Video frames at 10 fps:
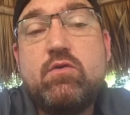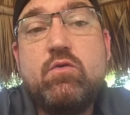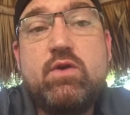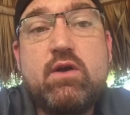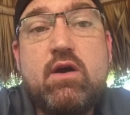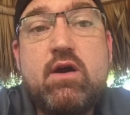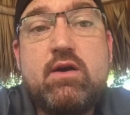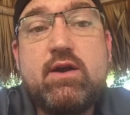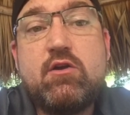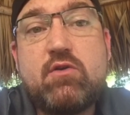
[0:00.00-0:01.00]
who we
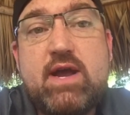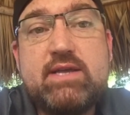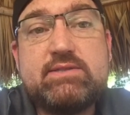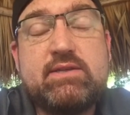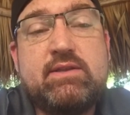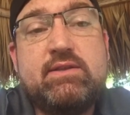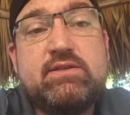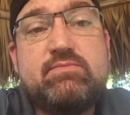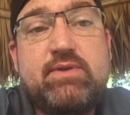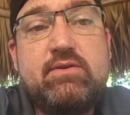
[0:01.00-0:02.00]
are in Christ and
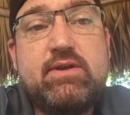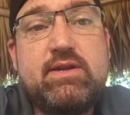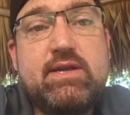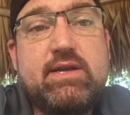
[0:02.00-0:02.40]
the Spirit.